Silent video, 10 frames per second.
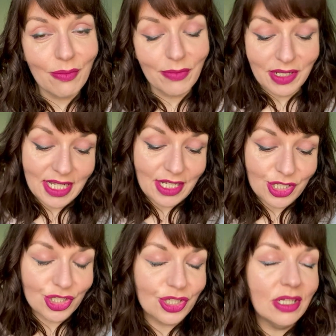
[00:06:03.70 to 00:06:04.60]

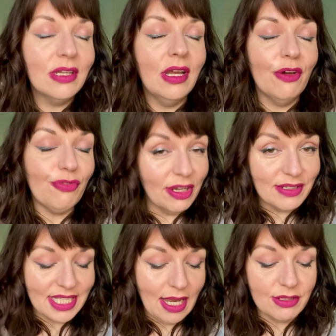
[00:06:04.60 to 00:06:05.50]
niche
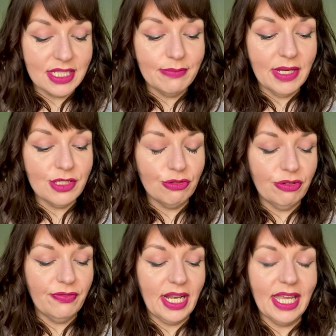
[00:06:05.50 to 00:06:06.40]
fragrance house is Maison
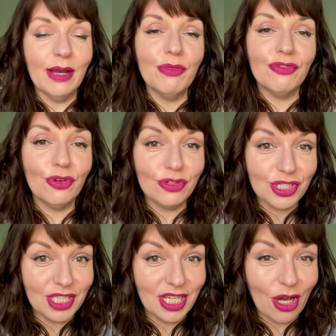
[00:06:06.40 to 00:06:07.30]
Crivelli, and we've
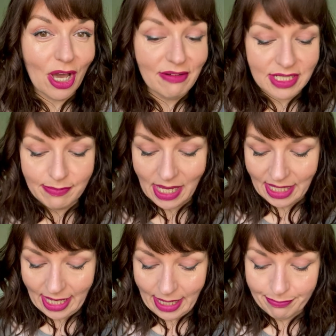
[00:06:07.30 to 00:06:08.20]
got the Iris
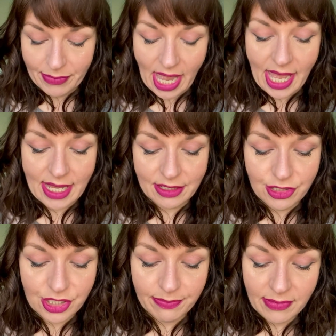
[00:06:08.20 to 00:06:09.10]
Malakam
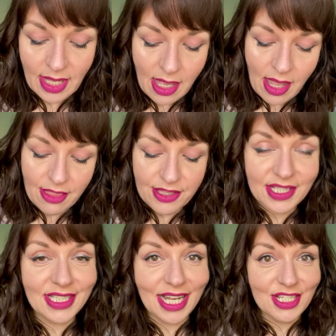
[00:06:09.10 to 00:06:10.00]
and the
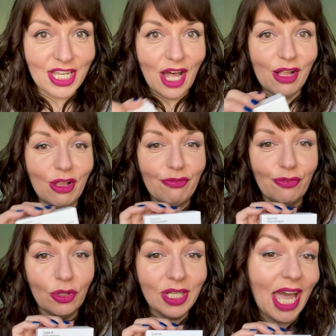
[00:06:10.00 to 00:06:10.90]
Santal
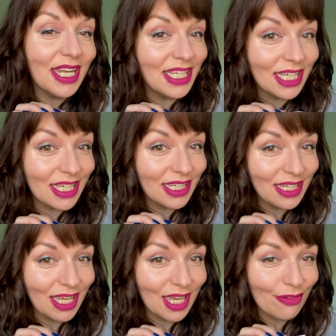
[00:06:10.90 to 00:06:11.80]
Volcanique in
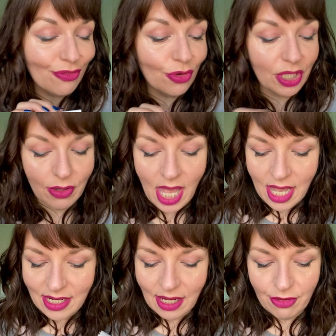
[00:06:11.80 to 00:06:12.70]
here for you.
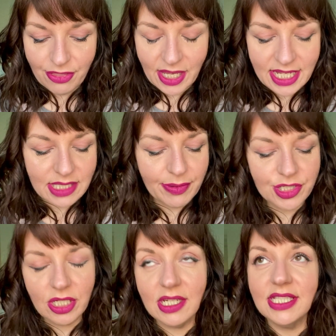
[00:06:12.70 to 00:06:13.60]
Now, they
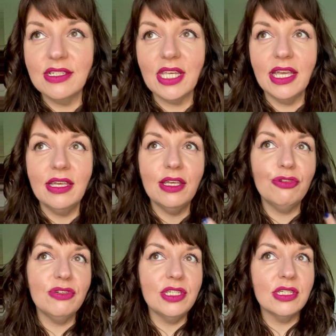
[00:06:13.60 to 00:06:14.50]
specialise in taking
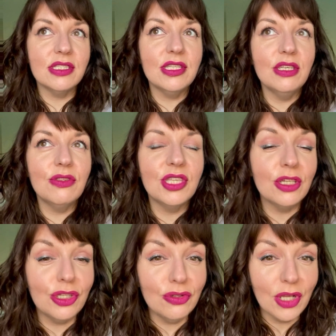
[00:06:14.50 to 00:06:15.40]
ingredients that you
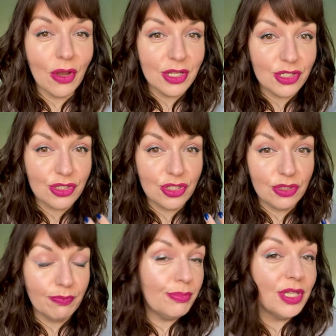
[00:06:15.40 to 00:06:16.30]
think you know and
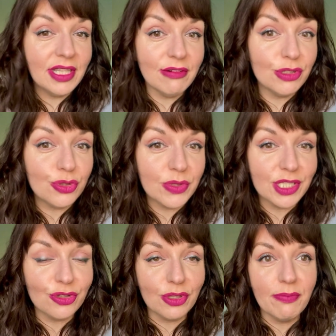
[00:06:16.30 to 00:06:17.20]
putting their own
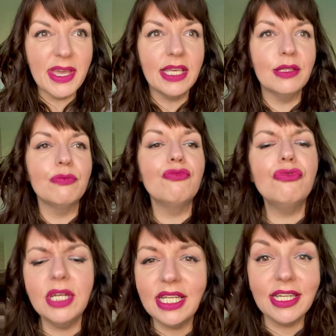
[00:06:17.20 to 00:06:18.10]
twist on them, making them
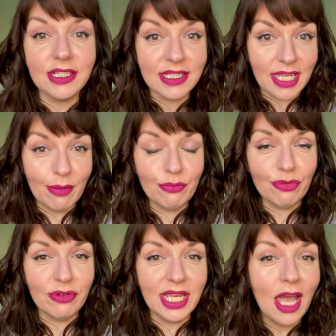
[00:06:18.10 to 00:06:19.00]
really
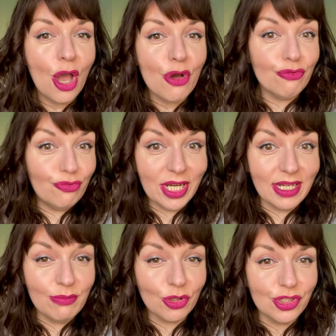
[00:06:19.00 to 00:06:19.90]
contemporary,
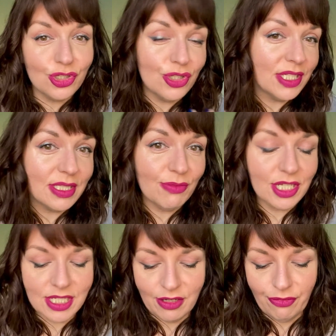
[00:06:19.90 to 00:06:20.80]
really modern, doing
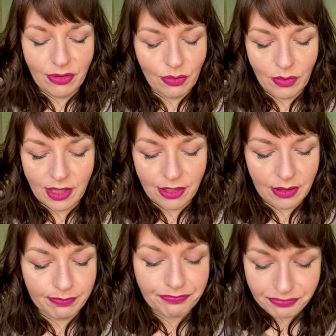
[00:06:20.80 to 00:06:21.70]
something different with
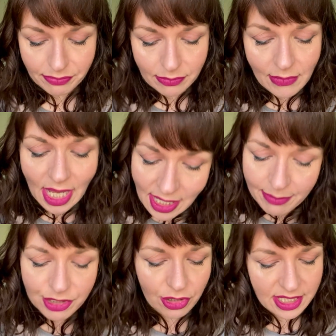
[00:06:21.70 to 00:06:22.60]
them. Let
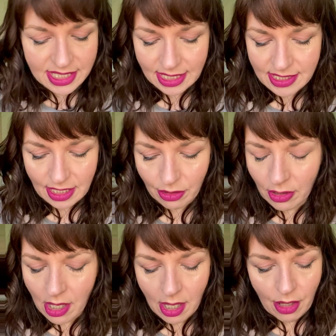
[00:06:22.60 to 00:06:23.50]
me try the Santal
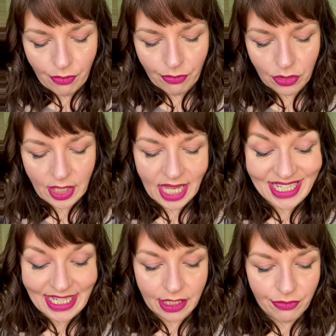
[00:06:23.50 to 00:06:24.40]

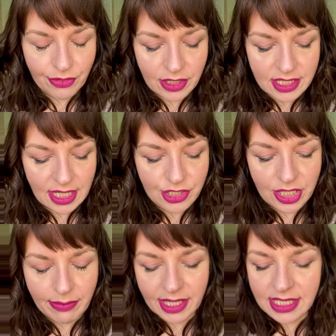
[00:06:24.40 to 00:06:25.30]
Volcanique first,
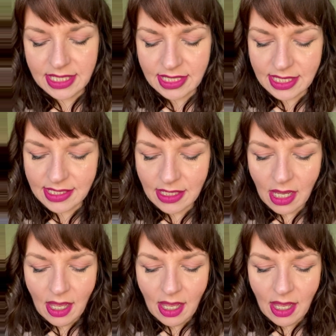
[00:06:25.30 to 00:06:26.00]
actually, because this is,